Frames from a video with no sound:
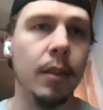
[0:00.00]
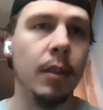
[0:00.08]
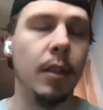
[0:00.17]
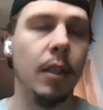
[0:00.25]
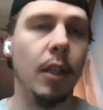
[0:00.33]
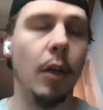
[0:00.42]

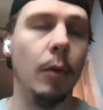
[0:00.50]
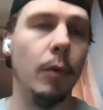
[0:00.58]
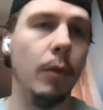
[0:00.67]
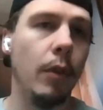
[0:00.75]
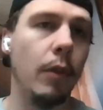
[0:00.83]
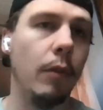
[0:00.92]

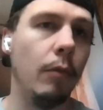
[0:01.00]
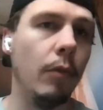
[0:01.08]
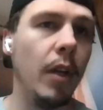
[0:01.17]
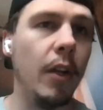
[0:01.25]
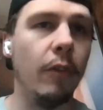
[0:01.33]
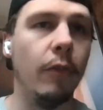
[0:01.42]
3
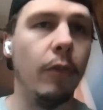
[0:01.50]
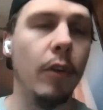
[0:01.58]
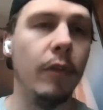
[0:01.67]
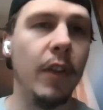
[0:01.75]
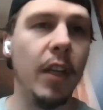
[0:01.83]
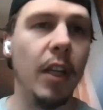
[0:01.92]
to 4
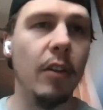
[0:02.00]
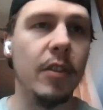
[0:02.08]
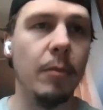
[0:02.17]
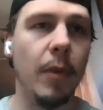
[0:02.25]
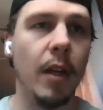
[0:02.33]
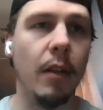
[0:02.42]
videos a
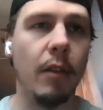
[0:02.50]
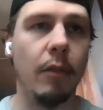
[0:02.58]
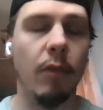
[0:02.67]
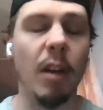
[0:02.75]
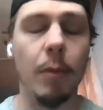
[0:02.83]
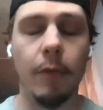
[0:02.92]
month. Right
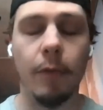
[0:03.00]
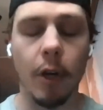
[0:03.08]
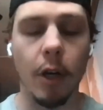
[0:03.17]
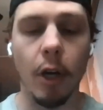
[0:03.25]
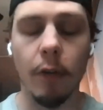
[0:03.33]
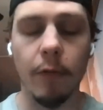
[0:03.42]
before
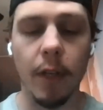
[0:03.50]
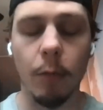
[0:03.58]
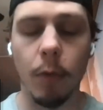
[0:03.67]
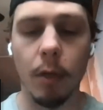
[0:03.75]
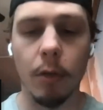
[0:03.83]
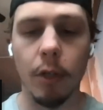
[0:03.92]
COVID, we
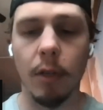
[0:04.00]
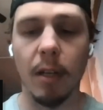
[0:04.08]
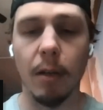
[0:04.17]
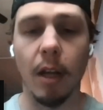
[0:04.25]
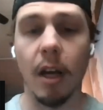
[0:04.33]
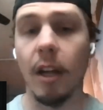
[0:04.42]
were doing
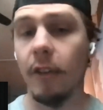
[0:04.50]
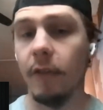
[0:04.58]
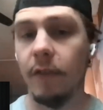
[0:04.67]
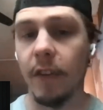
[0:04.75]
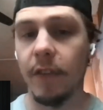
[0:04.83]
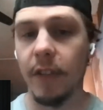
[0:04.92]

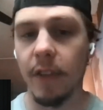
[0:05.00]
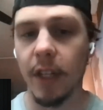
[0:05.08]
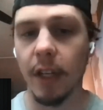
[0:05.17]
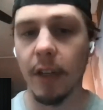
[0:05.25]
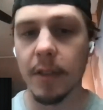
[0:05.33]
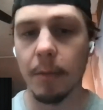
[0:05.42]
150
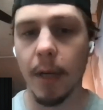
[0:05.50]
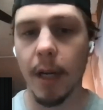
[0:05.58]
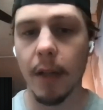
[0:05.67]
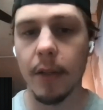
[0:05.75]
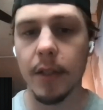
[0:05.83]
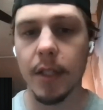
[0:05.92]
videos a month.
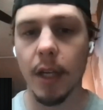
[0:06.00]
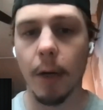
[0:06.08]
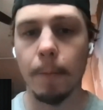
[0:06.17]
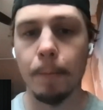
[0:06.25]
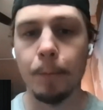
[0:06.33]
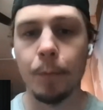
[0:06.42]
So
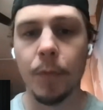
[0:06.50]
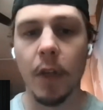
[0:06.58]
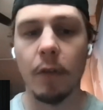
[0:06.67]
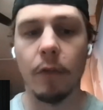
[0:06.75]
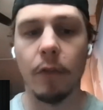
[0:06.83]
for